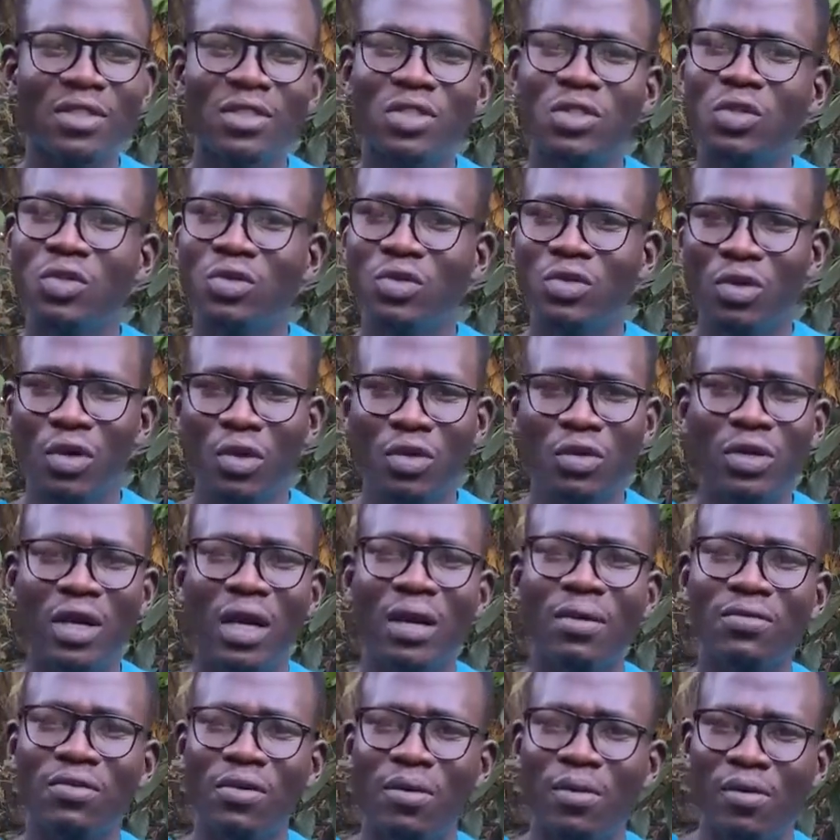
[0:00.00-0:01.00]
You know, you
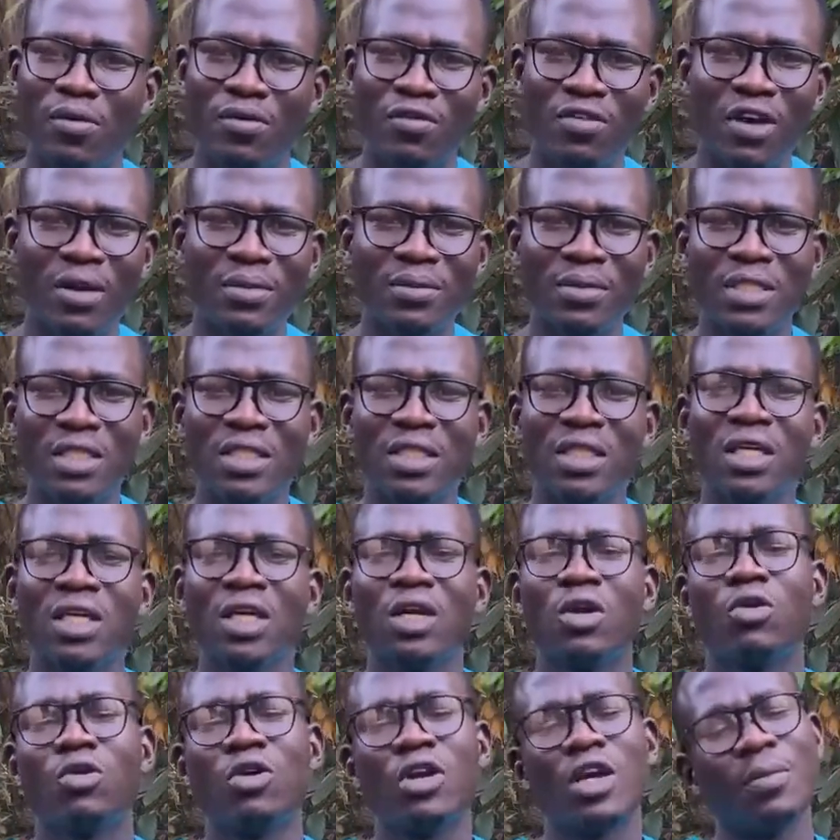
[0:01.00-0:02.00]
come from a family
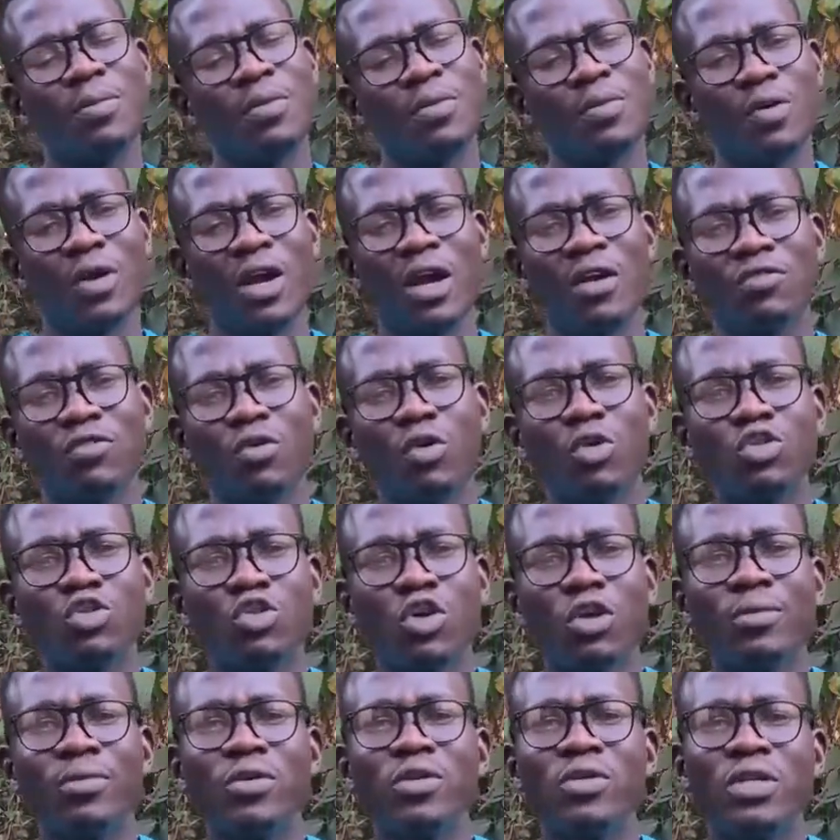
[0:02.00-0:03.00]
where people have
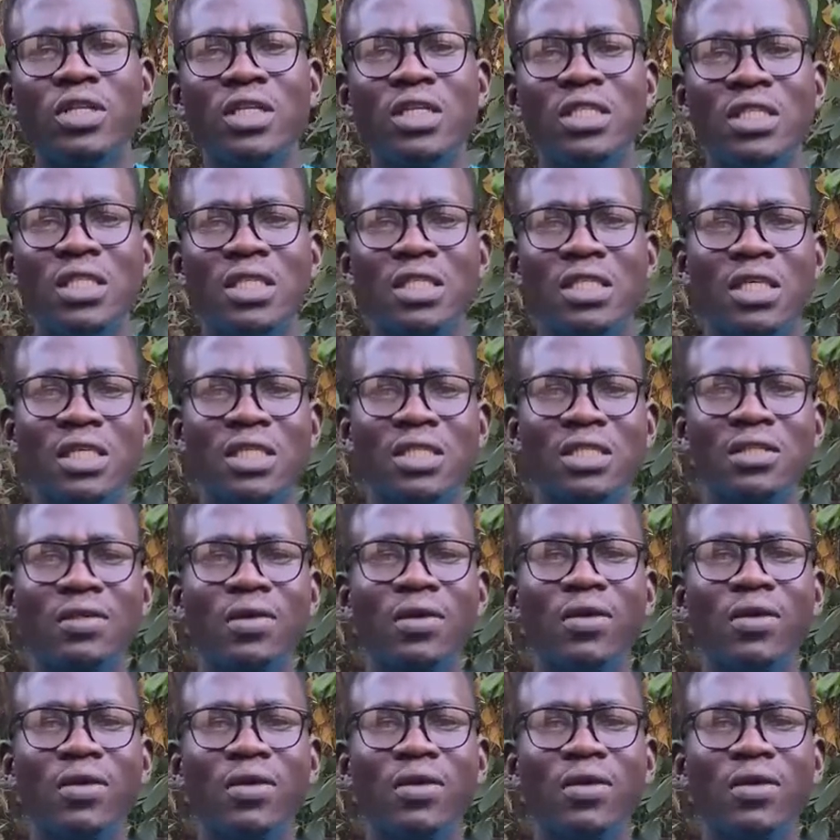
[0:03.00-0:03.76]
autoimmune diseases,